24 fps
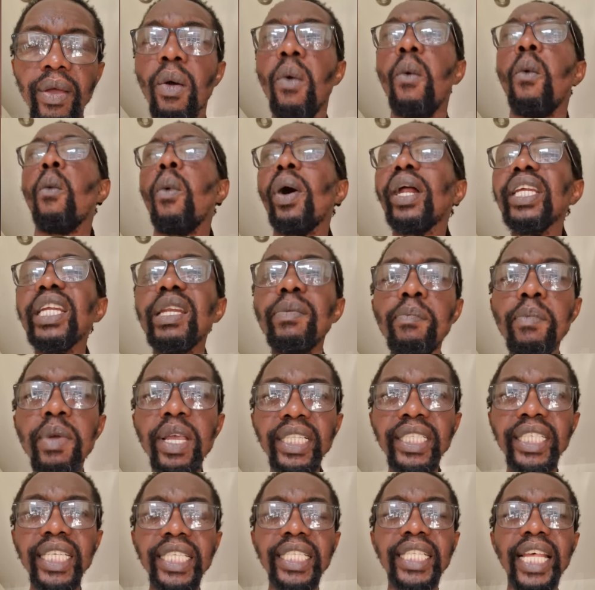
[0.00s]
What it
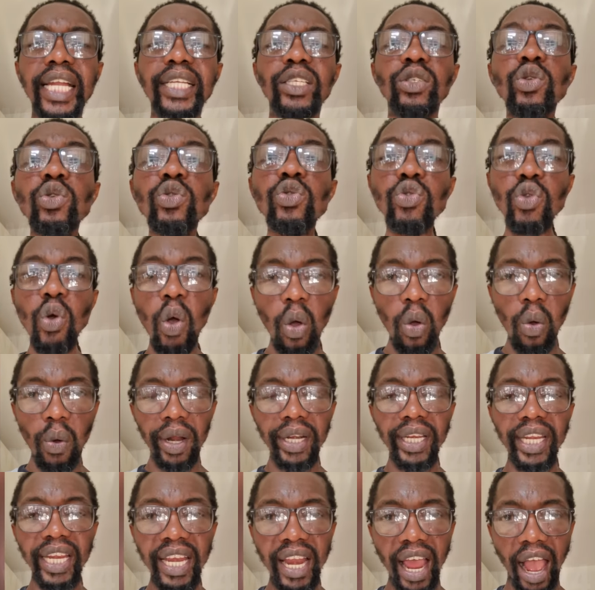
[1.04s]
means is that no
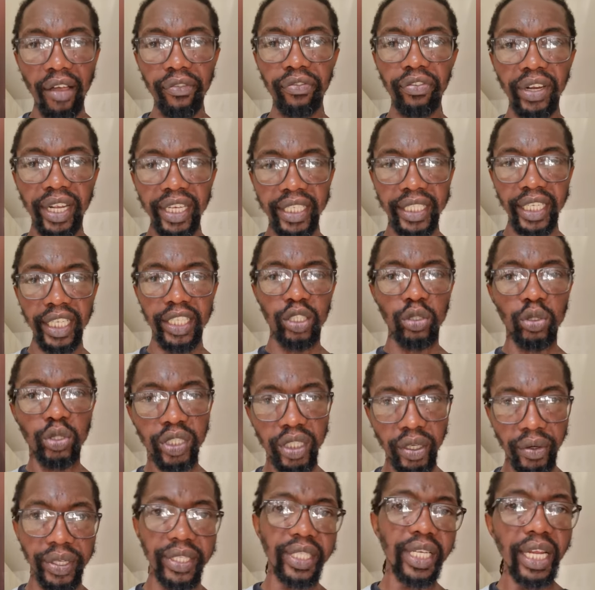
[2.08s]
one in Africa takes you
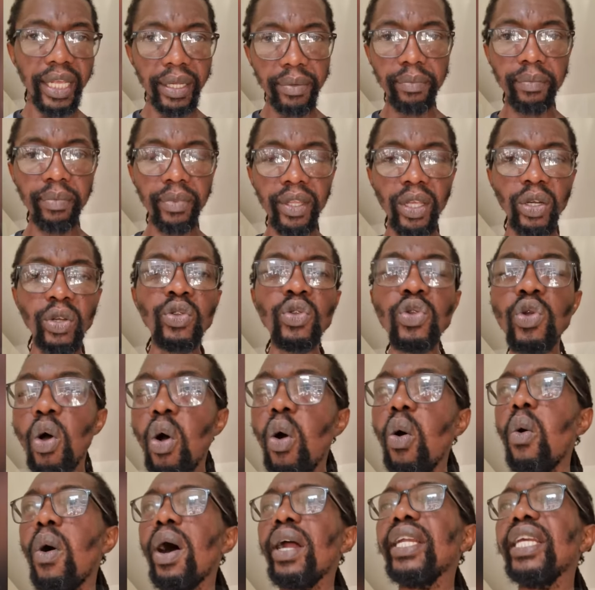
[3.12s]
seriously. No
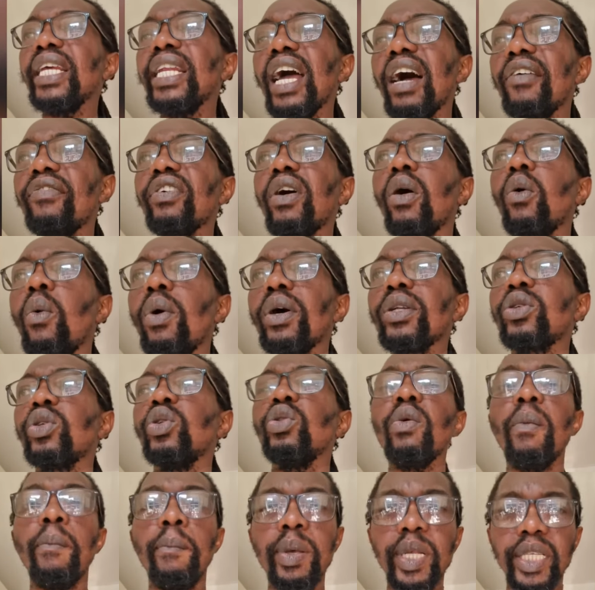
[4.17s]
one in Africa wants to
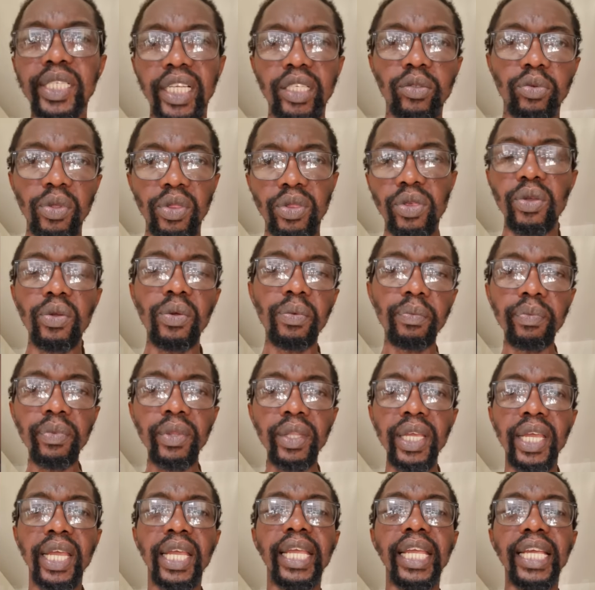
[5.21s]
do business with you.
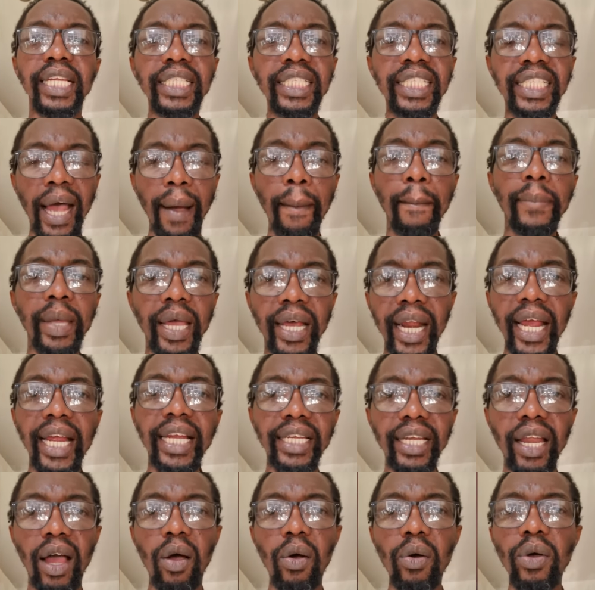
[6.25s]
In Zambia right
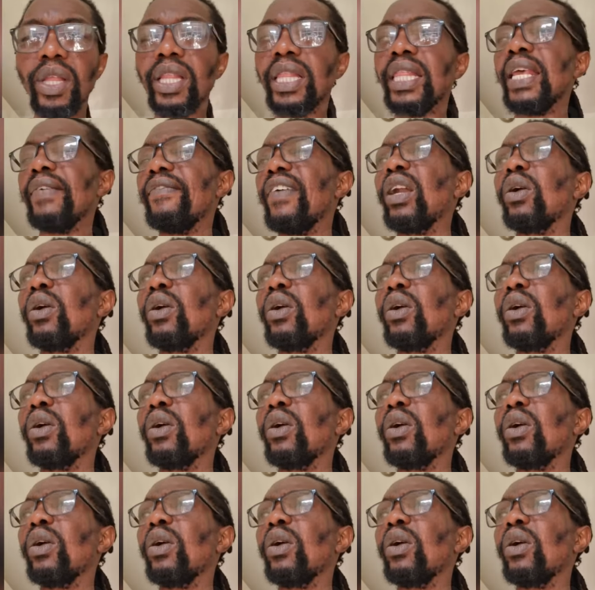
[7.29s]
now, we